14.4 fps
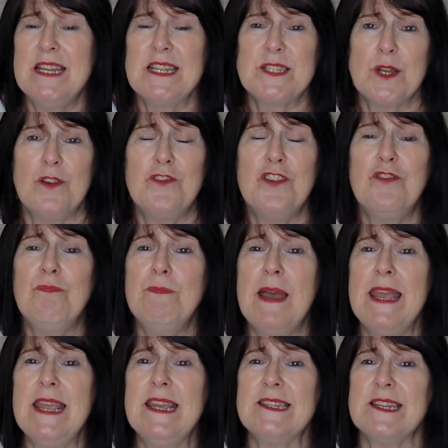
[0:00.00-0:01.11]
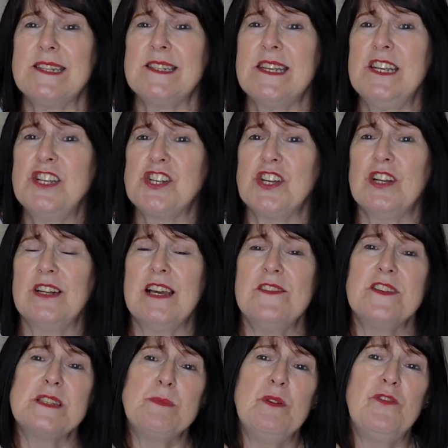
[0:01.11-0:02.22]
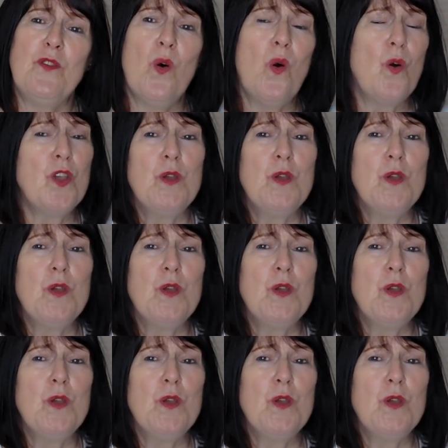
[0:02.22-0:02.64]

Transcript: So if you've made a t-shirt like this before,